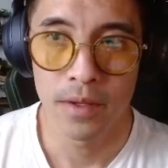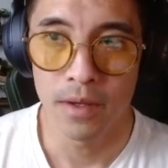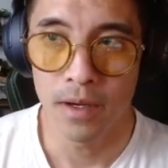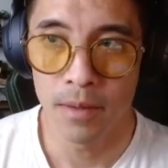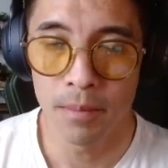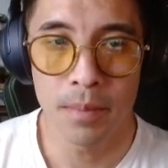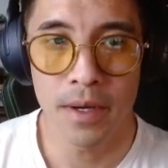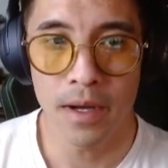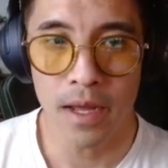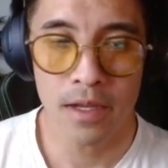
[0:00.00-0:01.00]

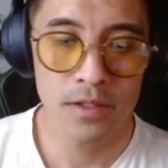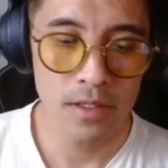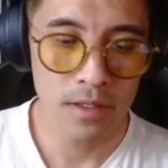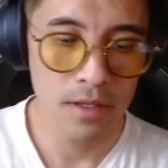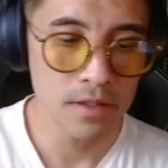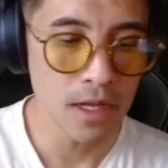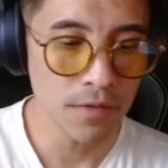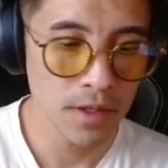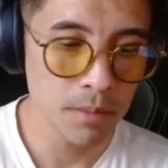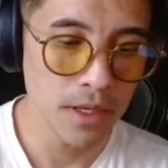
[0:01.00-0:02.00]
But I could see this
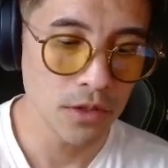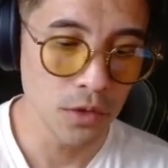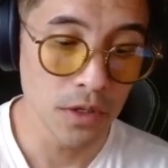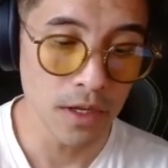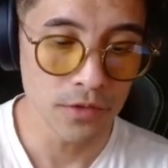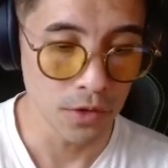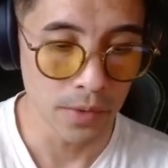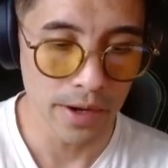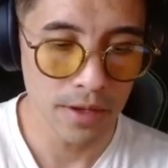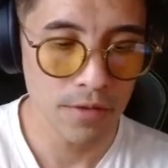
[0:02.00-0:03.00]
definitely being utilized
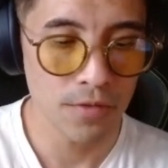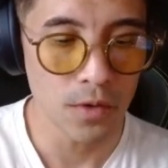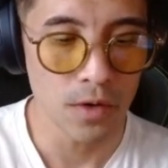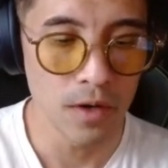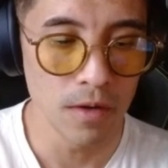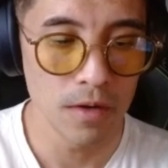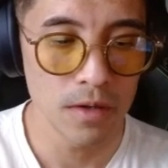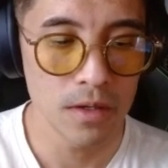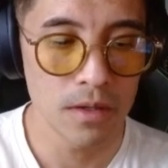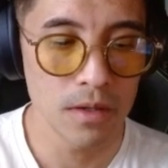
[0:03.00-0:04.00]
already for
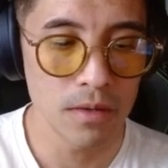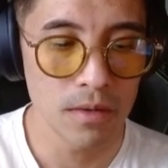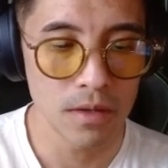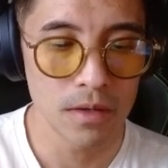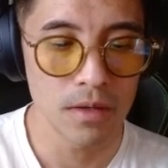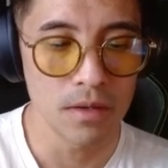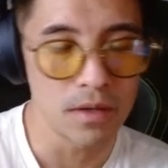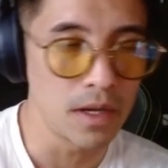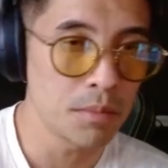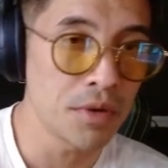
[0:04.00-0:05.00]

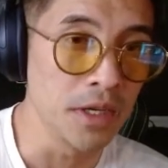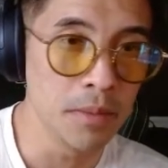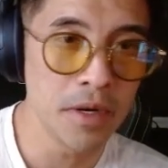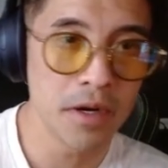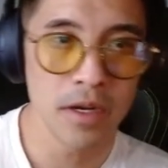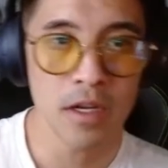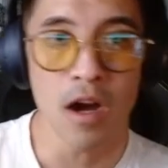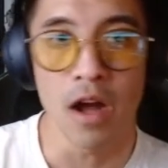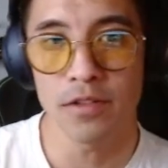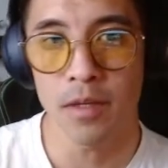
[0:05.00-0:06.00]
like preliminary
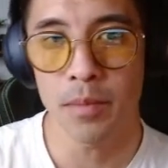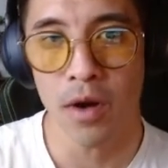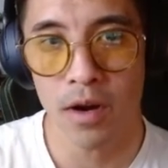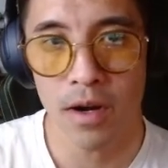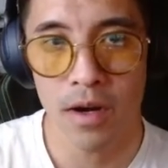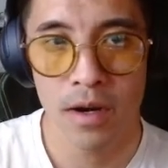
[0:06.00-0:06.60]
concept art.